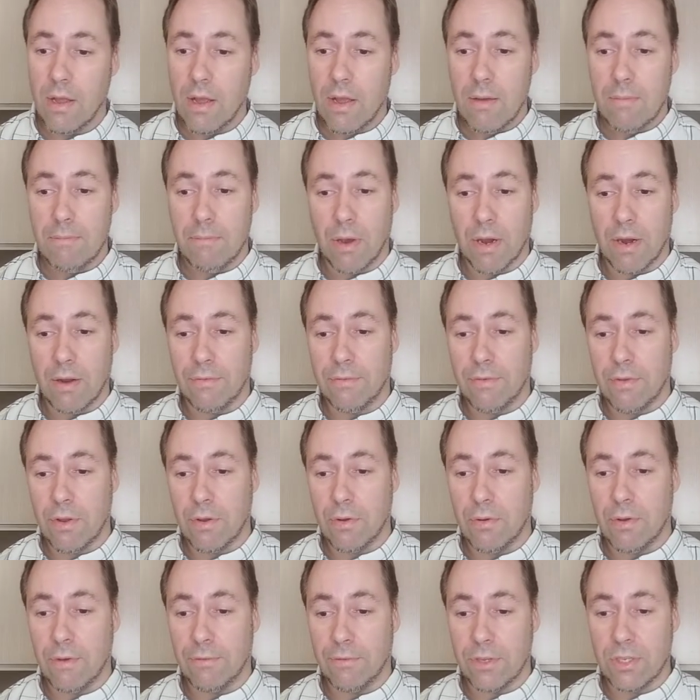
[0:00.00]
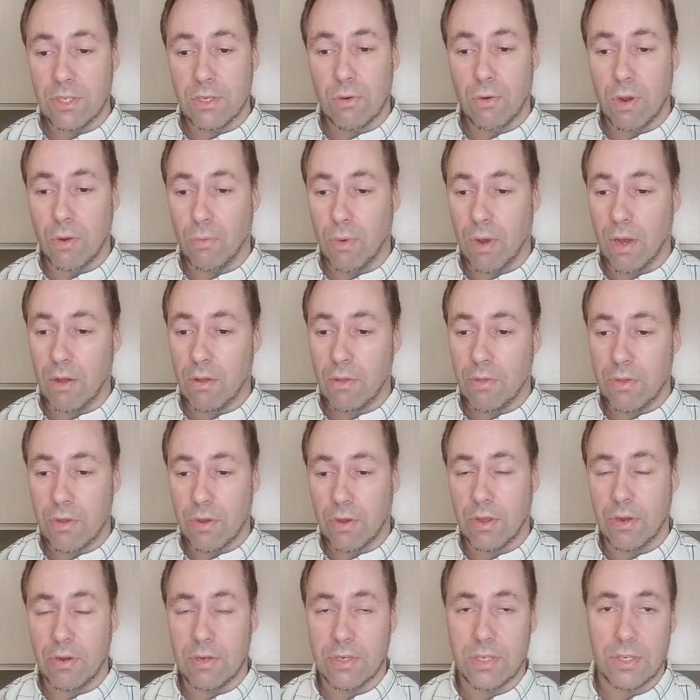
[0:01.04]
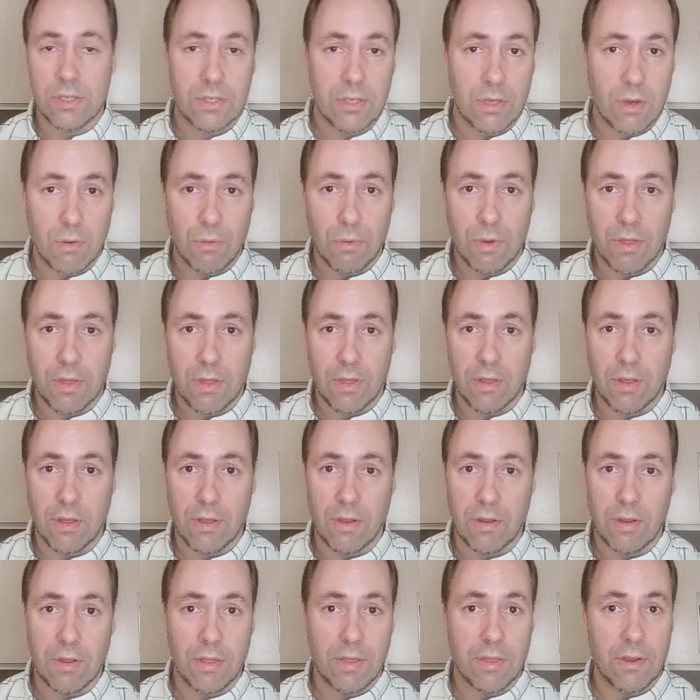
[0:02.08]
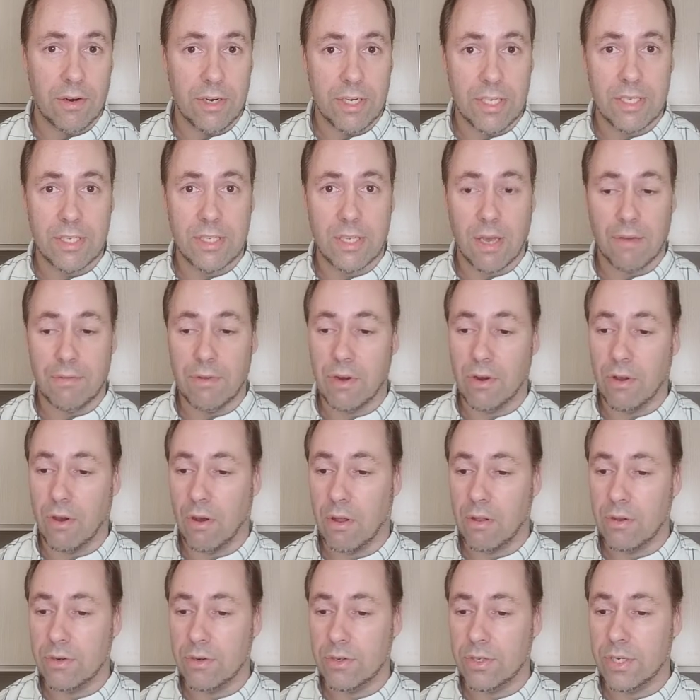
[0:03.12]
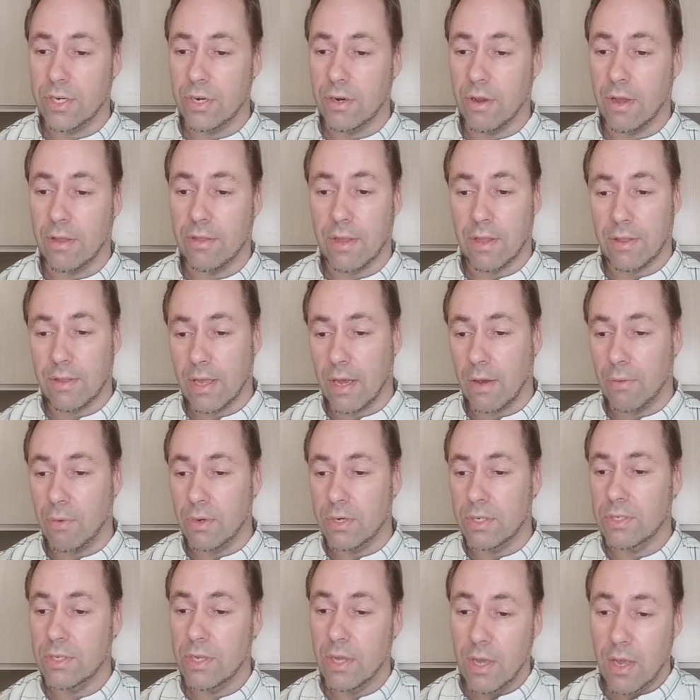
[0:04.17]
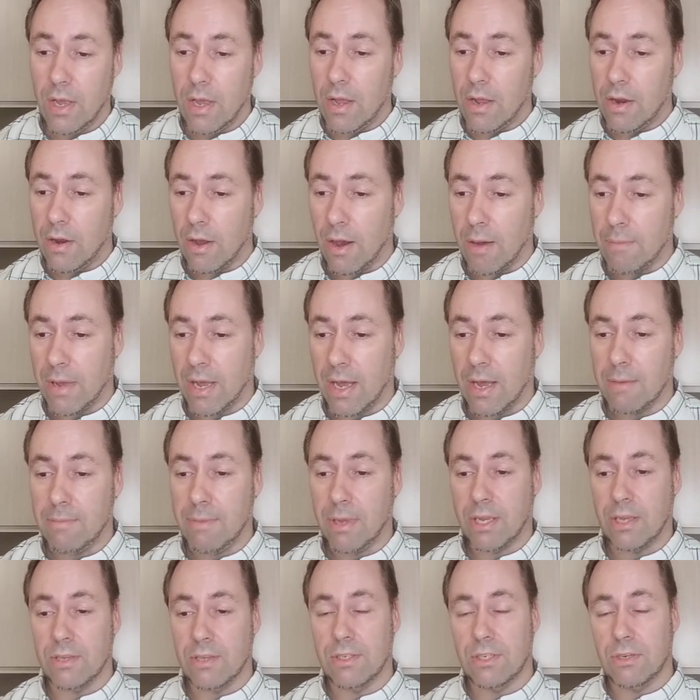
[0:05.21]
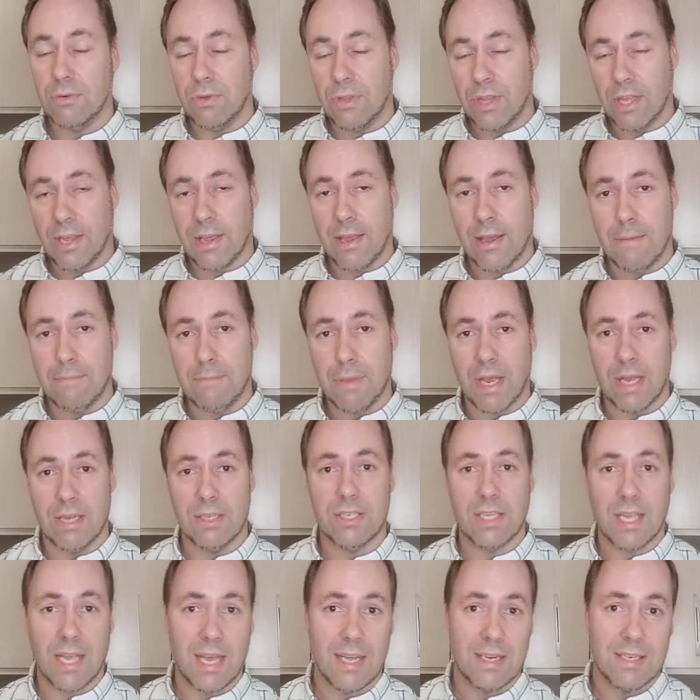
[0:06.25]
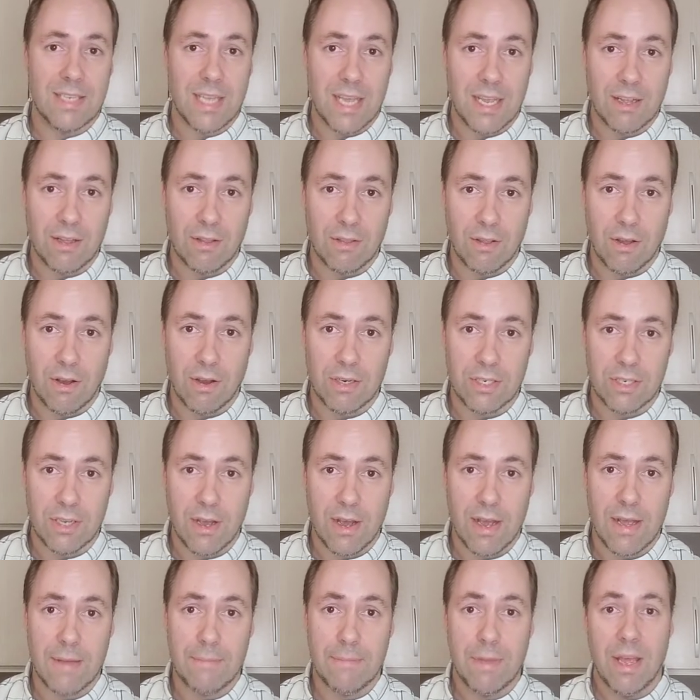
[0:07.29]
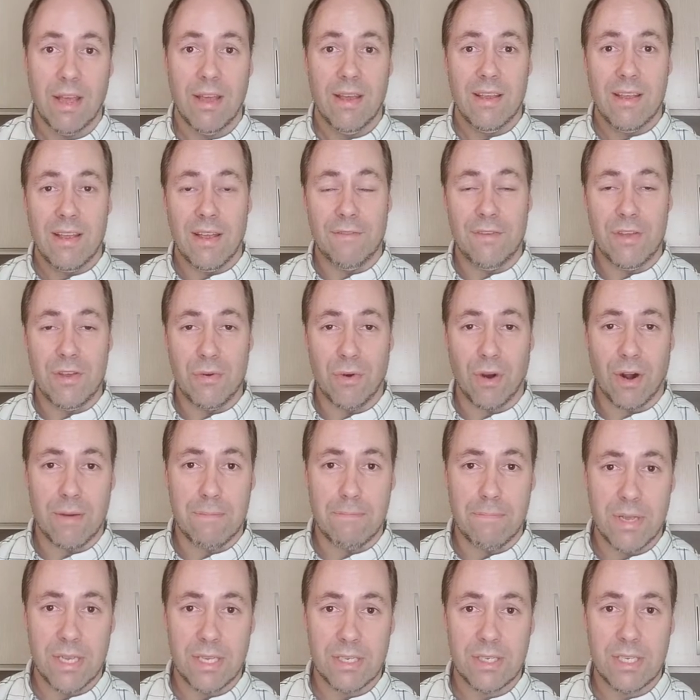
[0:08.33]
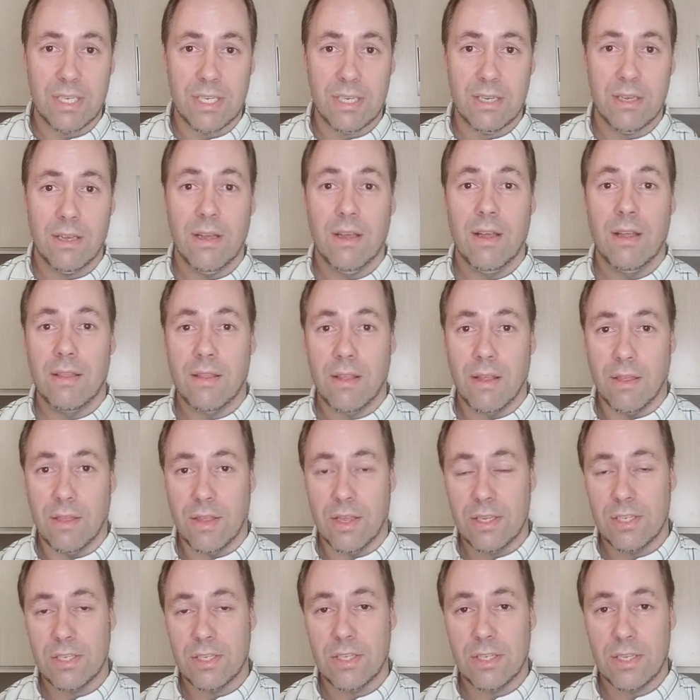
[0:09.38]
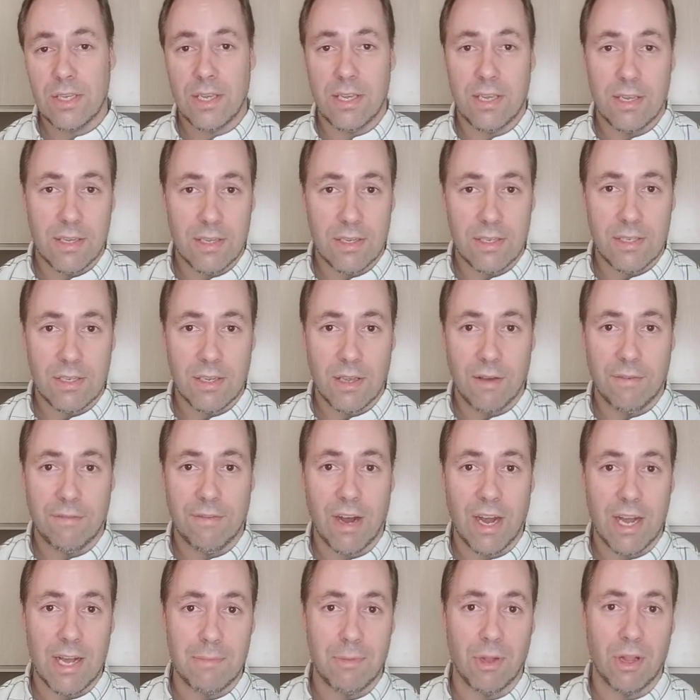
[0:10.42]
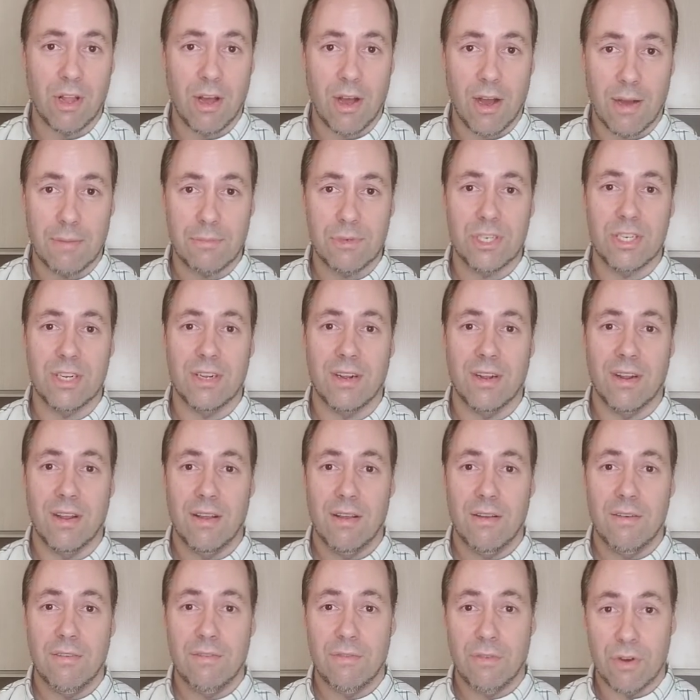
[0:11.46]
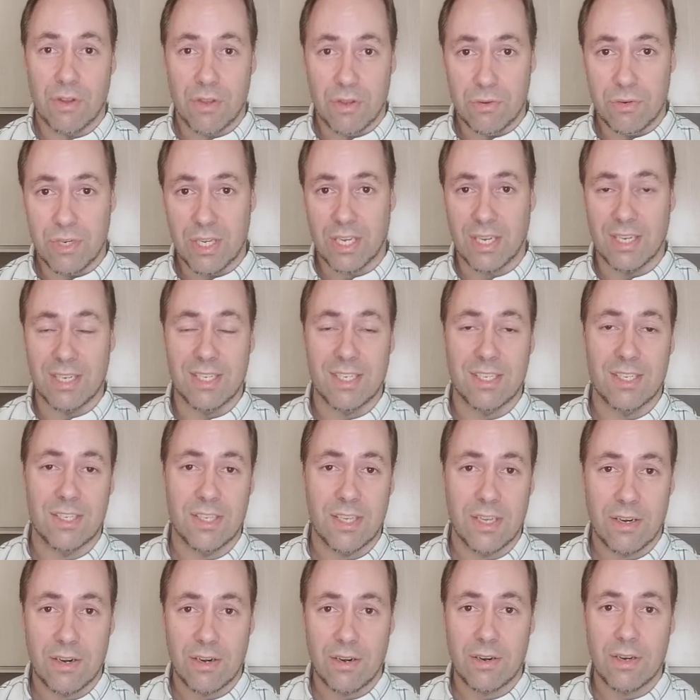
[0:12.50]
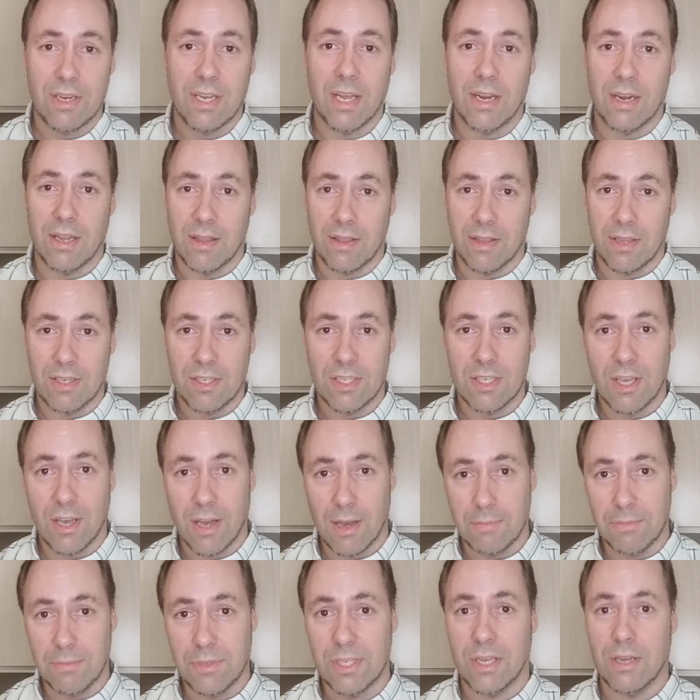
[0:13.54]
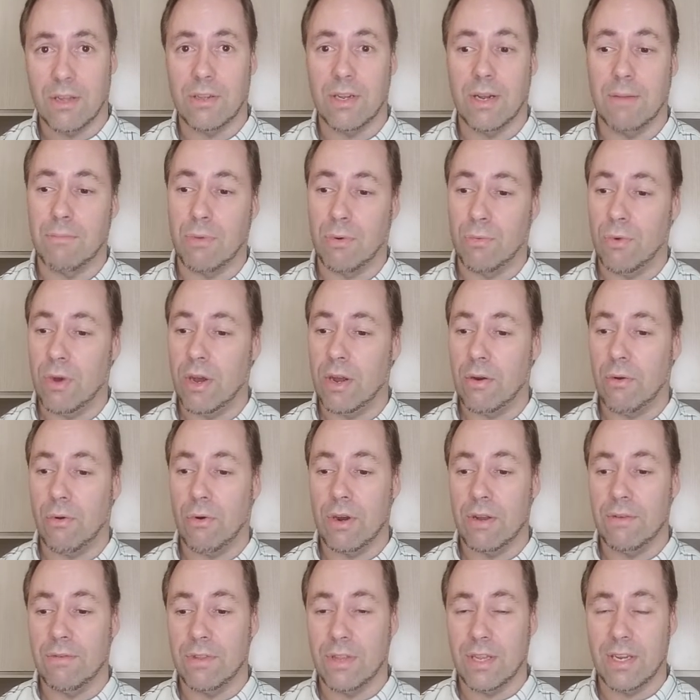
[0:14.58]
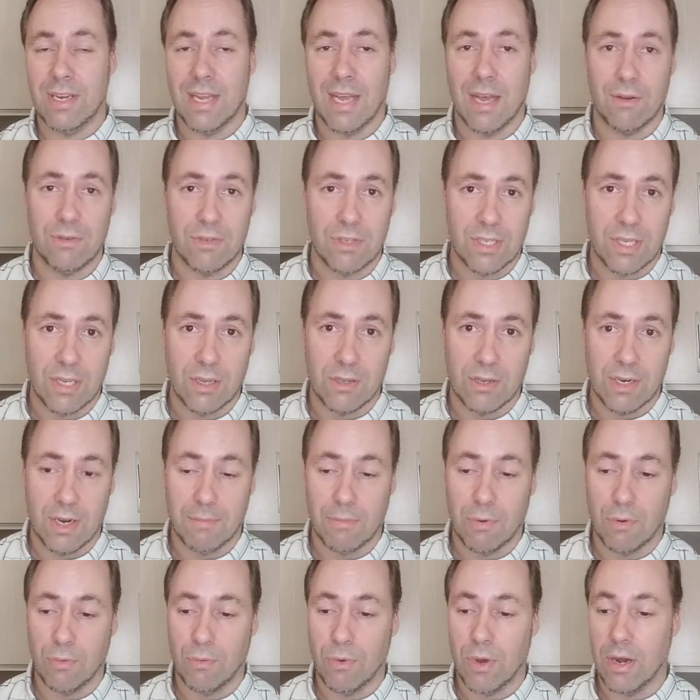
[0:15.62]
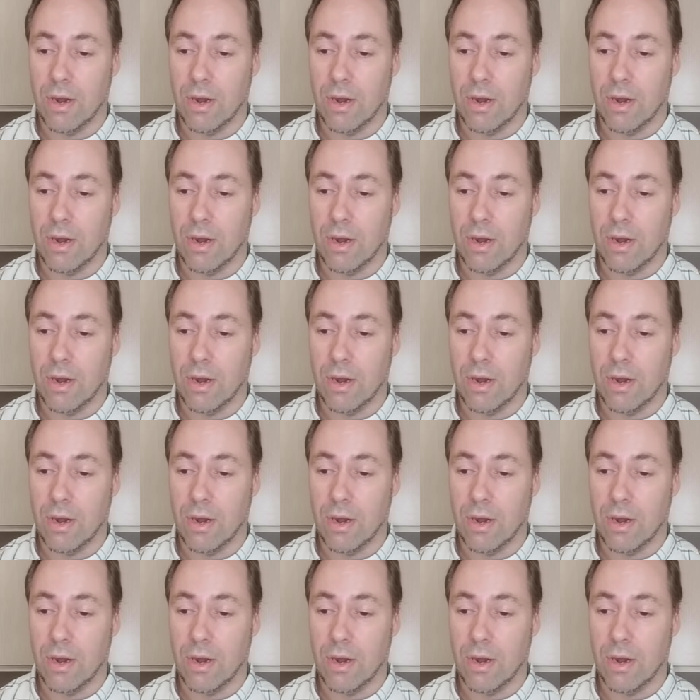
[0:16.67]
But if it's going well, you can just go with the $37 here. I think that one's not bad because doing the campaigns can take a long time. If you are busy, then this is a viable option for you to consider getting this upsell number 1 or even the downsell number 1.